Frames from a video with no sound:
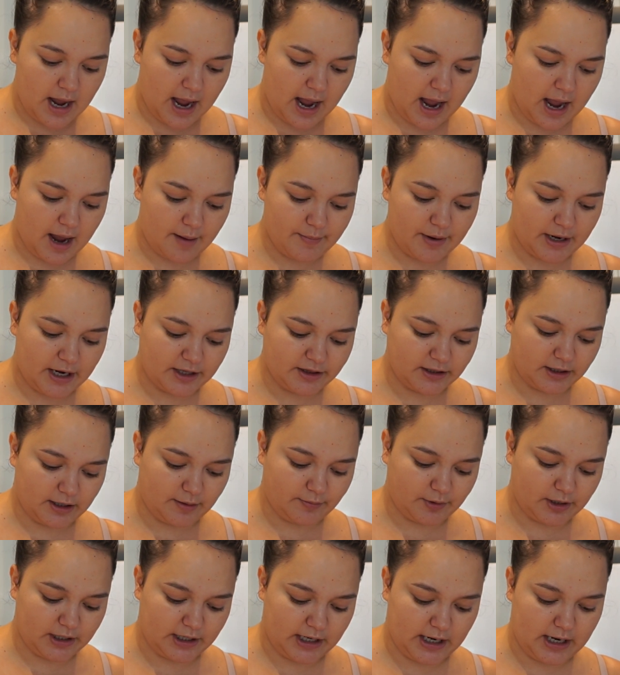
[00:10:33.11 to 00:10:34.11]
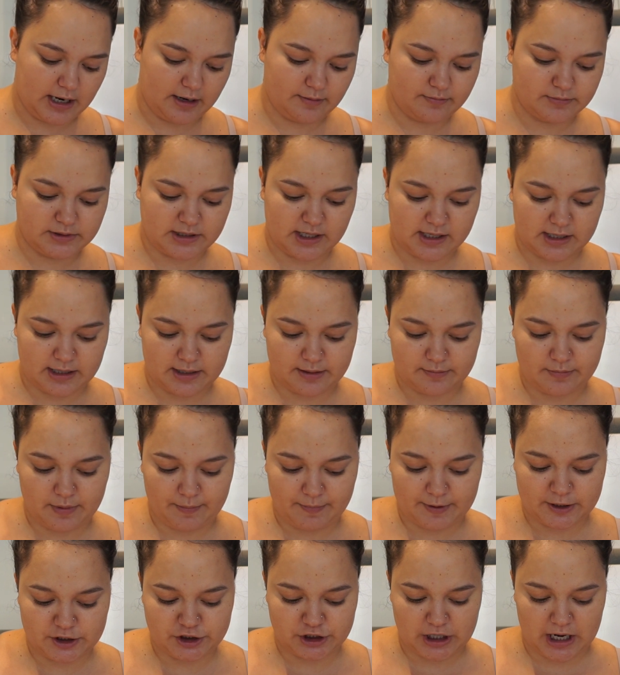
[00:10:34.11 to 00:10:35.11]
Um, and I think I'm going to get him some
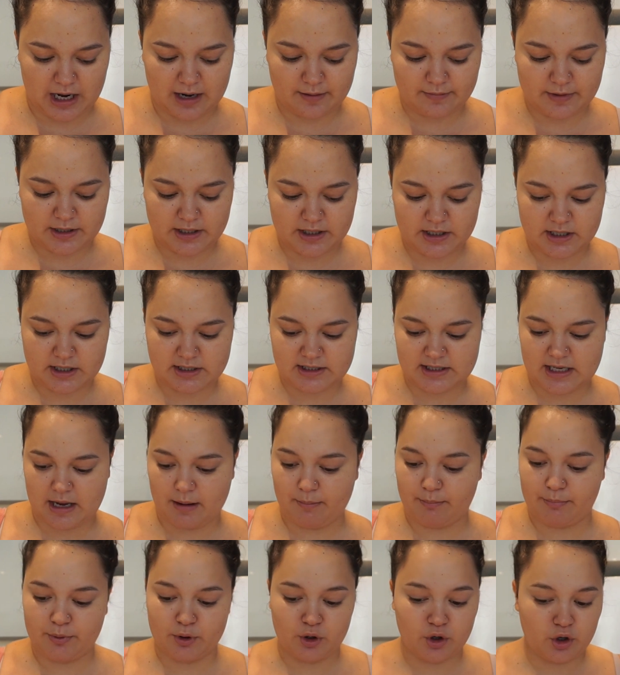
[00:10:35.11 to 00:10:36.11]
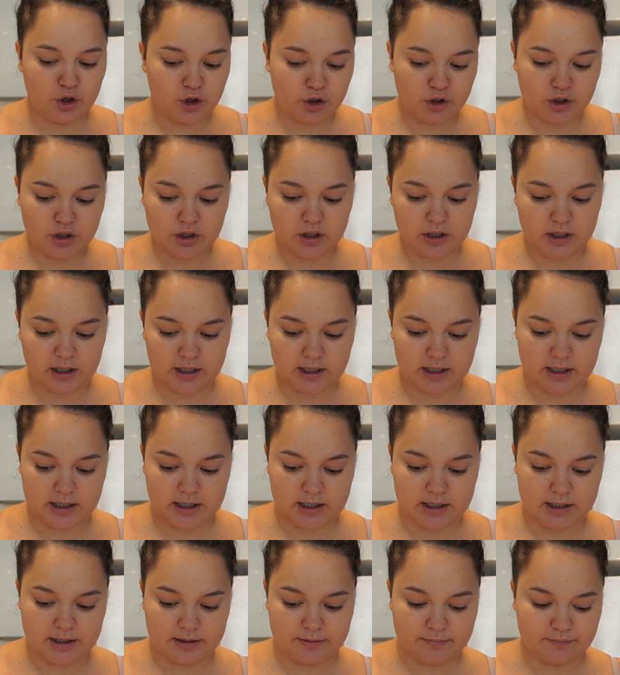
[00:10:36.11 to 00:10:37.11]
pajamas, a book,
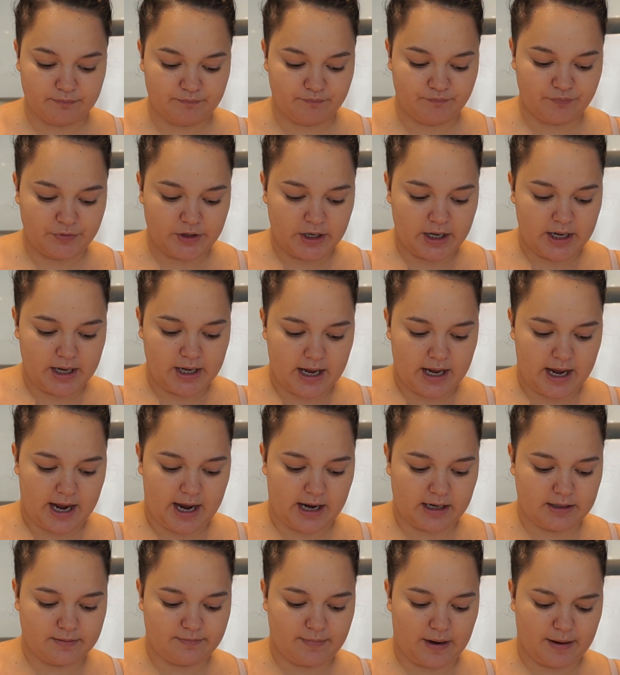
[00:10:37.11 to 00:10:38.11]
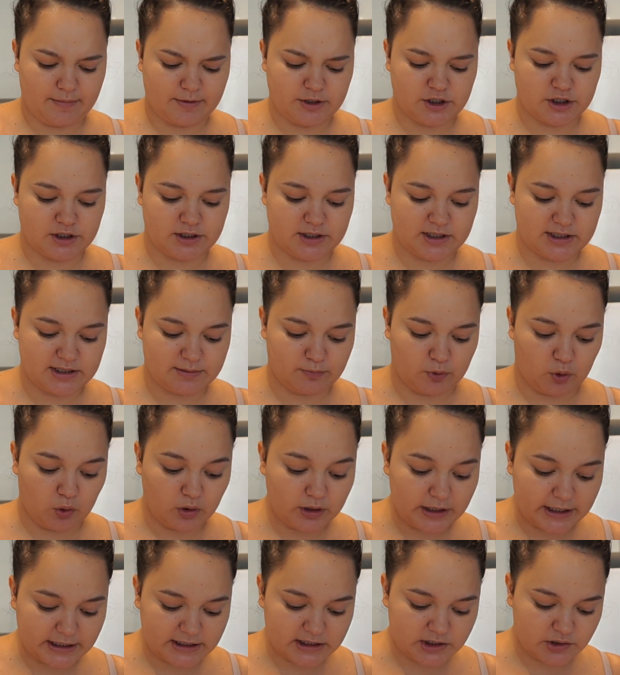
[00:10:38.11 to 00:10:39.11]
um, and maybe just a
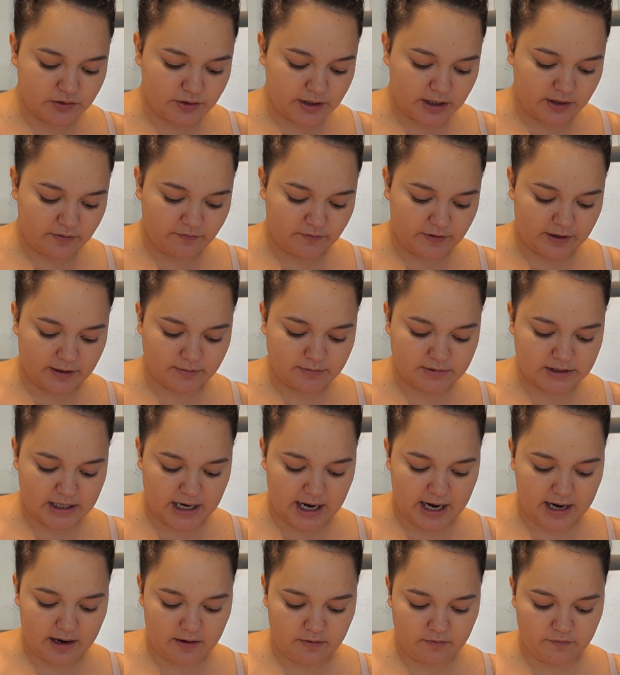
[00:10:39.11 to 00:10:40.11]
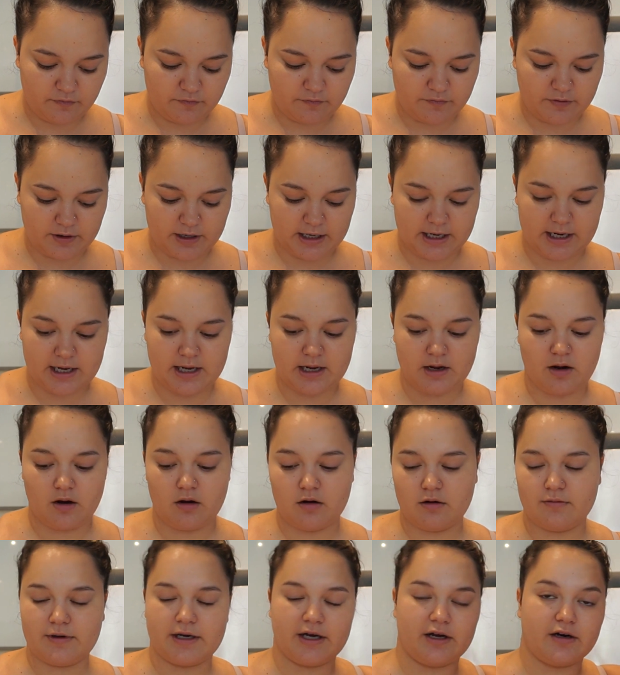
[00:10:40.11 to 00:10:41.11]
small Easter egg for him to have. He,
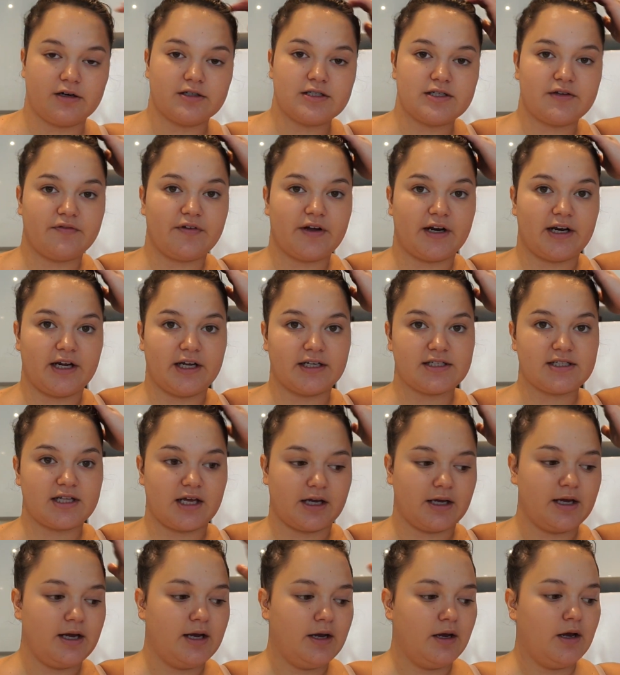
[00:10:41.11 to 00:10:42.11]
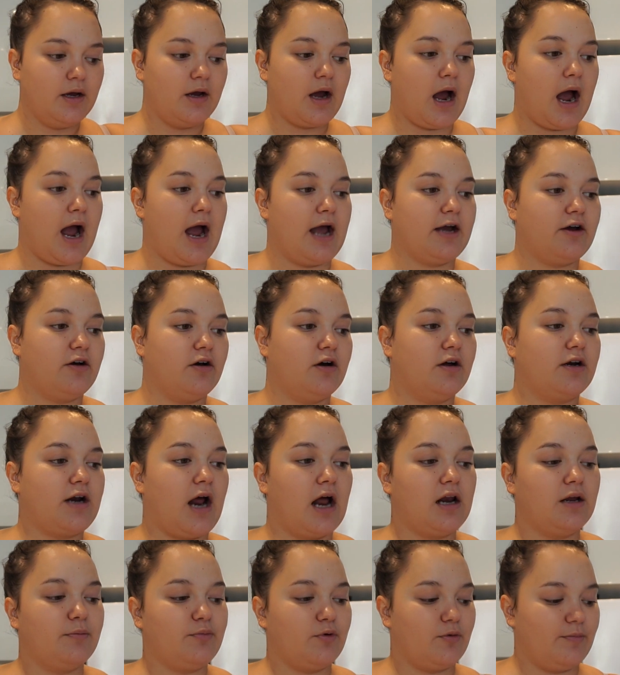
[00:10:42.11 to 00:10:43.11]
oh my god, it's the funniest thing. I
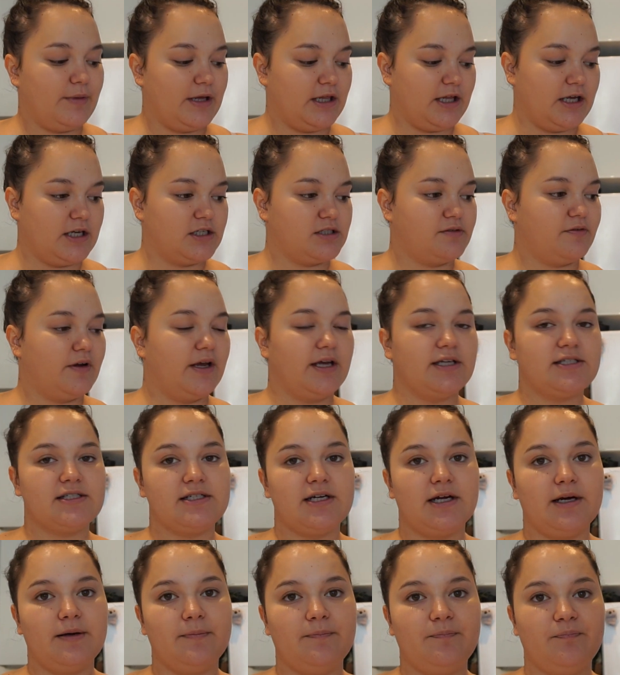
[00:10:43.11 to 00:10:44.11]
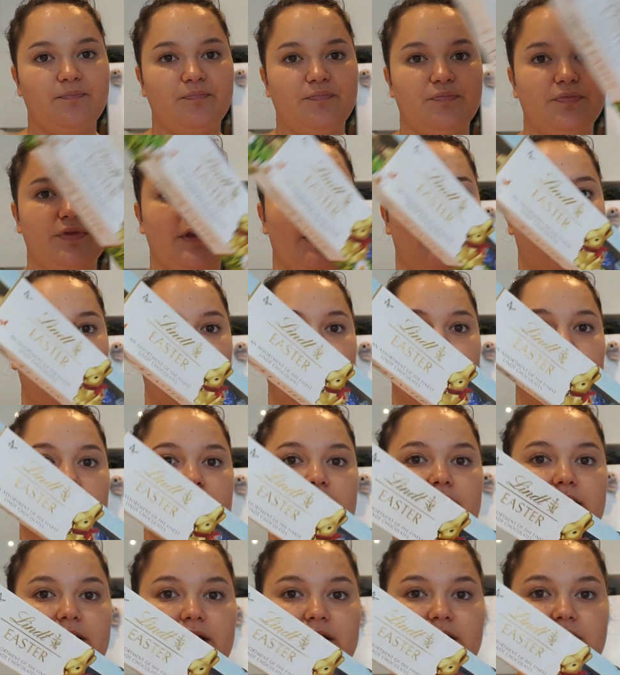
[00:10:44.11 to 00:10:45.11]
got, Ella brought me these for Easter the big
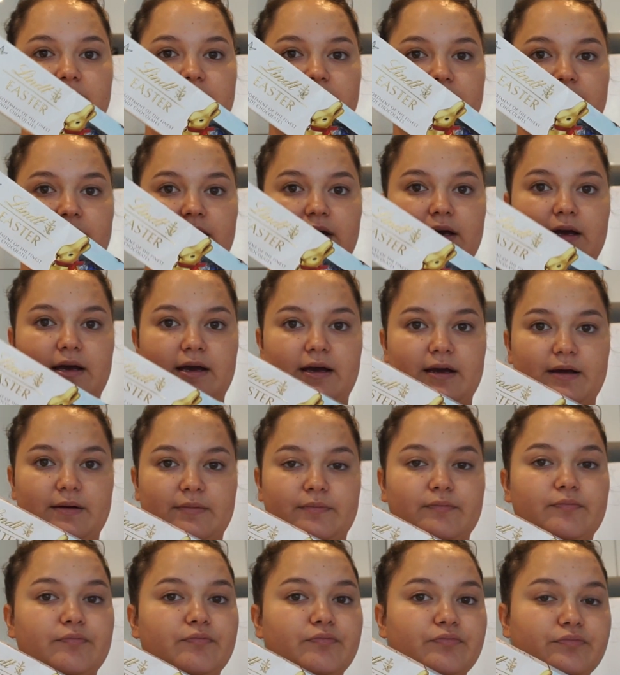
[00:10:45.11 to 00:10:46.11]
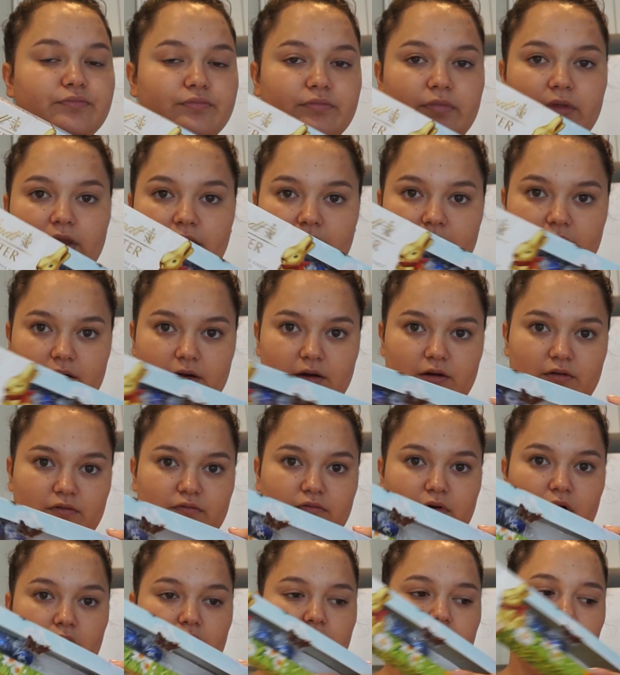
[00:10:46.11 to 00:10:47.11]
Lindt um,
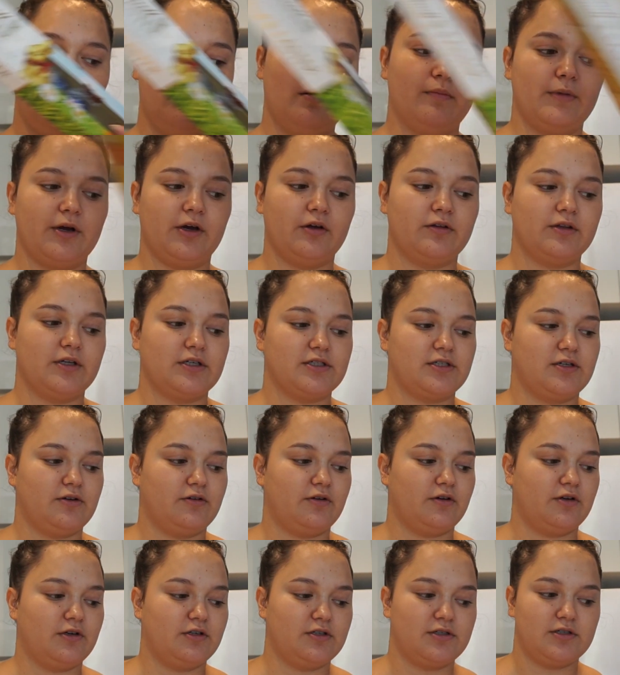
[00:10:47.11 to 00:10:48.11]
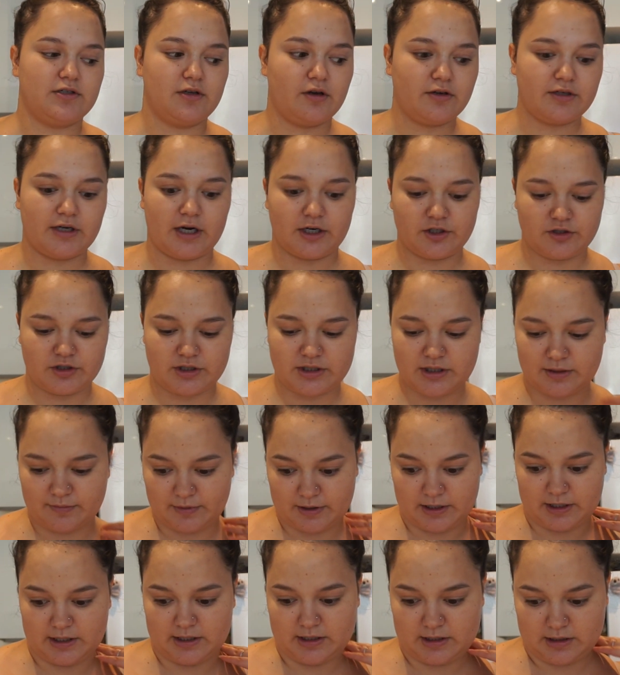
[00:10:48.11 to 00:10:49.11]
row. Oh my god, they're so good. So dangerous. I've
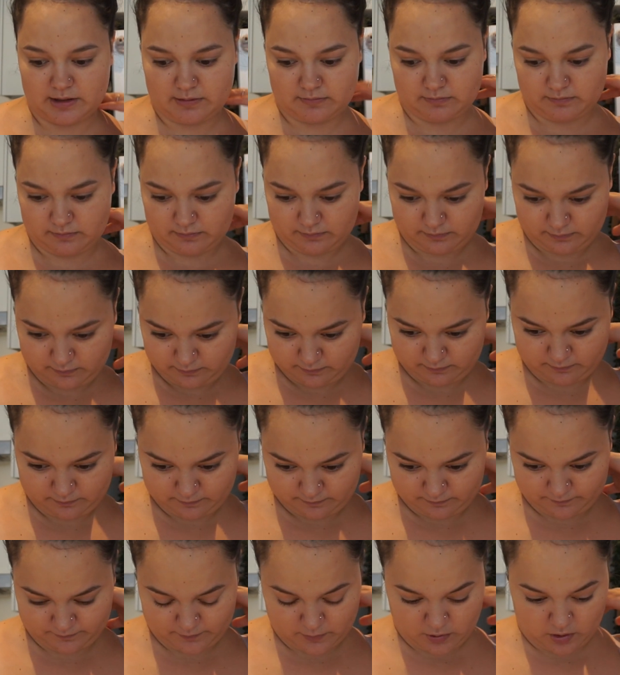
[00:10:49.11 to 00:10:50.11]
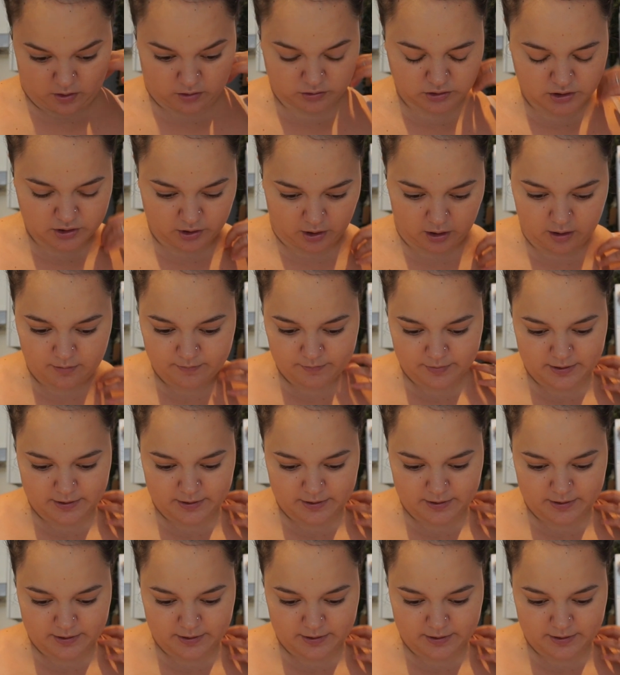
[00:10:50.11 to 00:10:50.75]
been eating them non-stop.